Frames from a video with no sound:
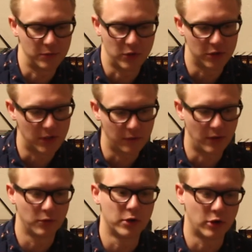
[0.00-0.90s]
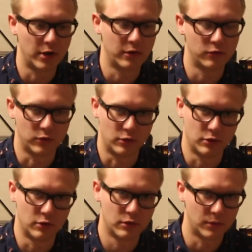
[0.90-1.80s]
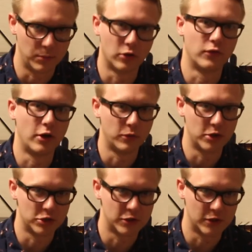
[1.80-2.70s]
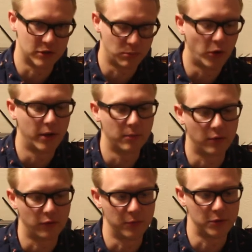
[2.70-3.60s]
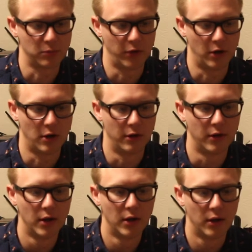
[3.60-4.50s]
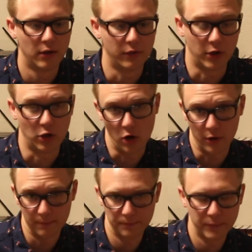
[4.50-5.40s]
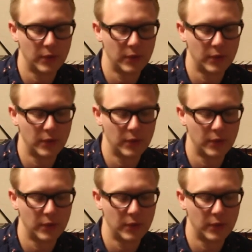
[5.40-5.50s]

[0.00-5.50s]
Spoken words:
So I just gave everyone credit for the peer evaluations to this point, but from this point on, they're gone.